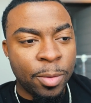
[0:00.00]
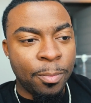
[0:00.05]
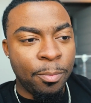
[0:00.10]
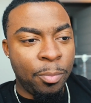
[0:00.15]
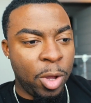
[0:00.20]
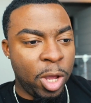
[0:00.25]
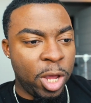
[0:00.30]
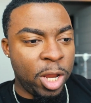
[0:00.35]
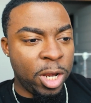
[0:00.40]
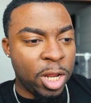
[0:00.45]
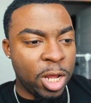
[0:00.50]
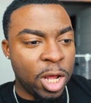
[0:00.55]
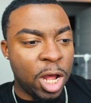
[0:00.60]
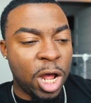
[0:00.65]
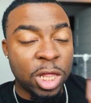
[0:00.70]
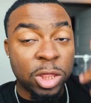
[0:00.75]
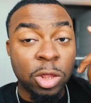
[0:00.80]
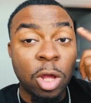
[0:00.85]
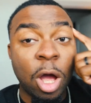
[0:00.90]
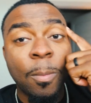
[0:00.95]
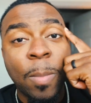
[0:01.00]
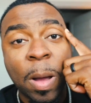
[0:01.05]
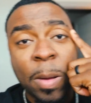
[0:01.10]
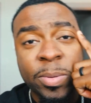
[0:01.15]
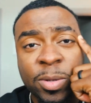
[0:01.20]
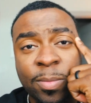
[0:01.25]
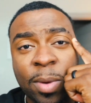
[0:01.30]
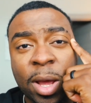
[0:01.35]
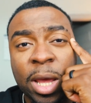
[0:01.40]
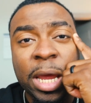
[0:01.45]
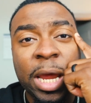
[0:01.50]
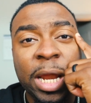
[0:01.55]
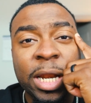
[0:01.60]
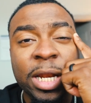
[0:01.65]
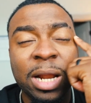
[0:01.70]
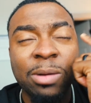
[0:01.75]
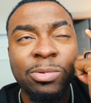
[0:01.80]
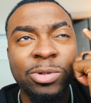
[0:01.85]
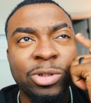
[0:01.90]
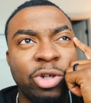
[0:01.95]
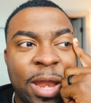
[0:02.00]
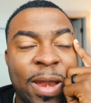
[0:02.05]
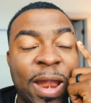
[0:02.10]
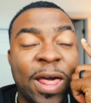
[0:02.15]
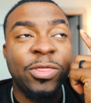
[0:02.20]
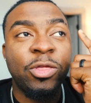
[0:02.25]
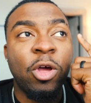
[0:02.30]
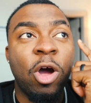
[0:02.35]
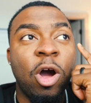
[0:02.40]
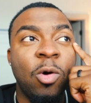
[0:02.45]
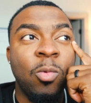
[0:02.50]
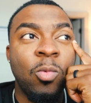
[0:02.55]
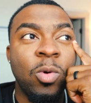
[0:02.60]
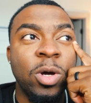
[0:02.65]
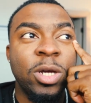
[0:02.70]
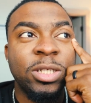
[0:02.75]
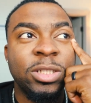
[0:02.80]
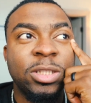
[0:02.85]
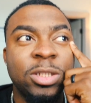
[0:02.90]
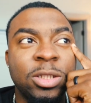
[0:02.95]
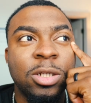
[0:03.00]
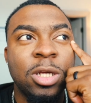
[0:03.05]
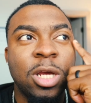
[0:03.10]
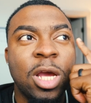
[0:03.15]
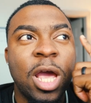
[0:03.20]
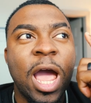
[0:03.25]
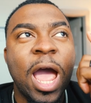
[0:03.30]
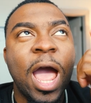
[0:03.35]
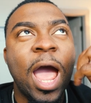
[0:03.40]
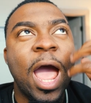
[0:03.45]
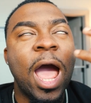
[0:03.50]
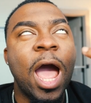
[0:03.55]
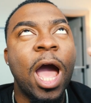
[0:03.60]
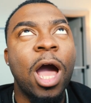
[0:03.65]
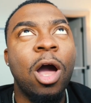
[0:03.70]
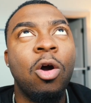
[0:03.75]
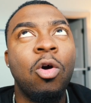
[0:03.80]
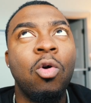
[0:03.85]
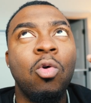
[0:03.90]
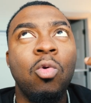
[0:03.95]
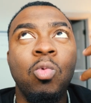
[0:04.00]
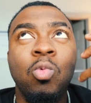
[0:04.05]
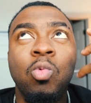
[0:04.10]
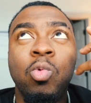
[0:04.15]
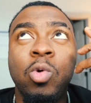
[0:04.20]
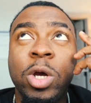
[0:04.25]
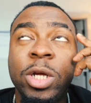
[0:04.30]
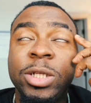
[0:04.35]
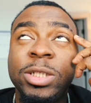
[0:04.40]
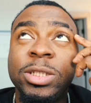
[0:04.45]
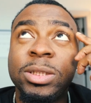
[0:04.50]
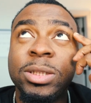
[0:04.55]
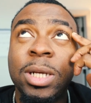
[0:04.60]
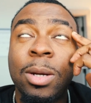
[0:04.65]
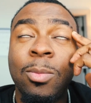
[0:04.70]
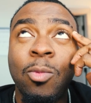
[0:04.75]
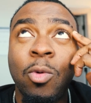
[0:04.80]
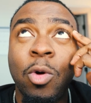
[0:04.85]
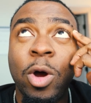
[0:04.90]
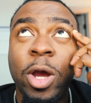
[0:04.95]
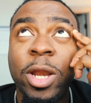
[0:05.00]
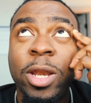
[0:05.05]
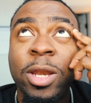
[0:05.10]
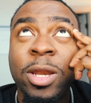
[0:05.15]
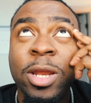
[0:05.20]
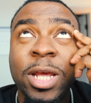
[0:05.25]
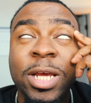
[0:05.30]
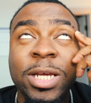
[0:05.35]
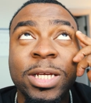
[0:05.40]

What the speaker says: But a thought popped in my head, and that thought was, how would someone